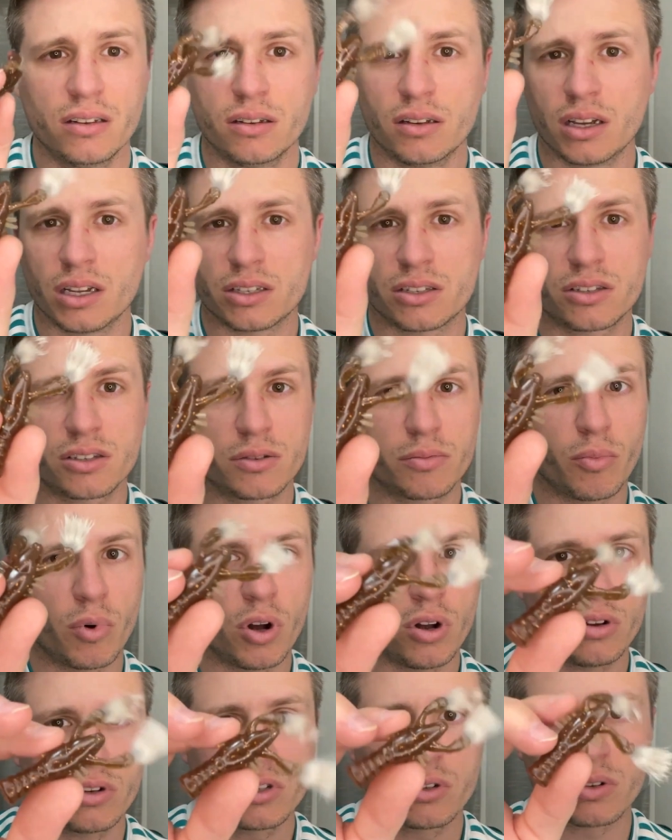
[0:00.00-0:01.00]
It's
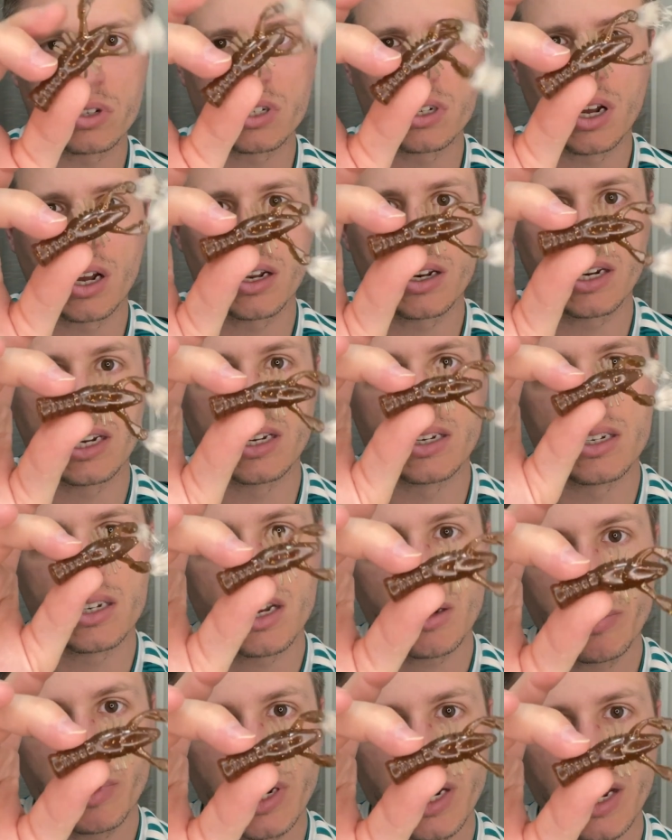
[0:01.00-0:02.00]
small, so it's not
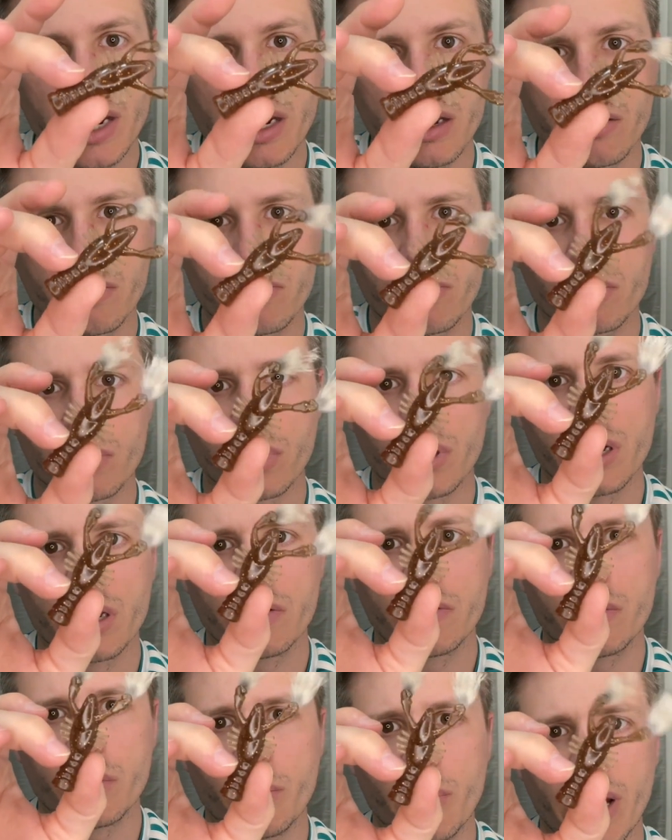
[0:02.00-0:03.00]
intimidating for any
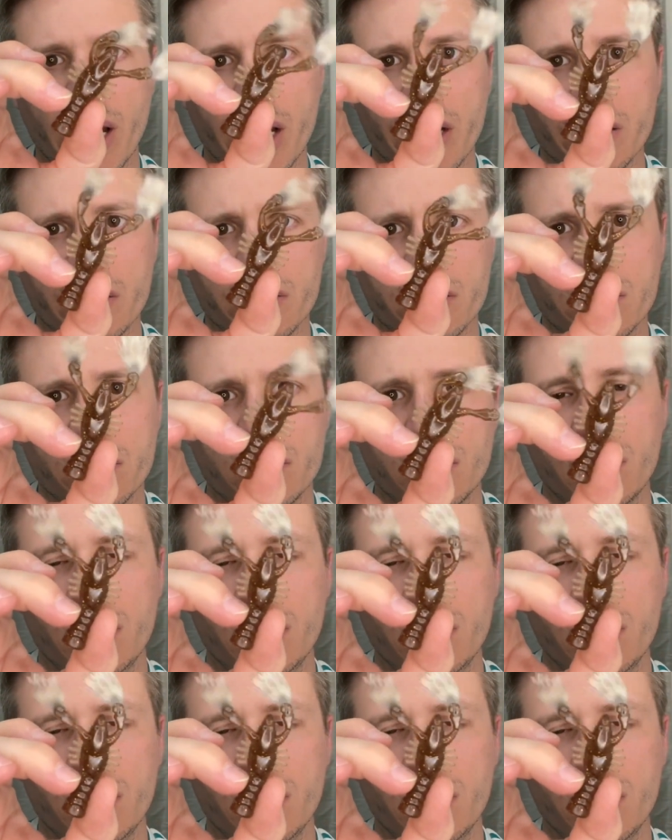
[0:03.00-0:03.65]
of the bass